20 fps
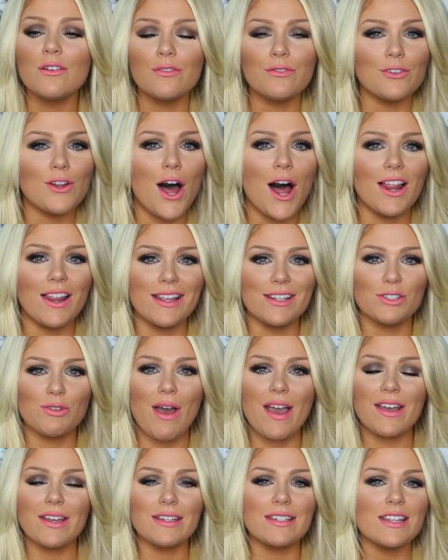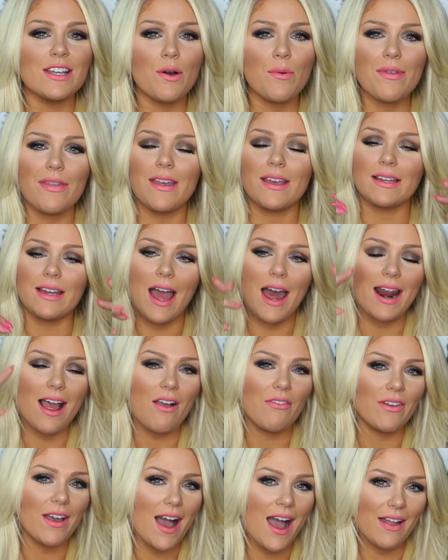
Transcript: flawless. So I could deal with like not having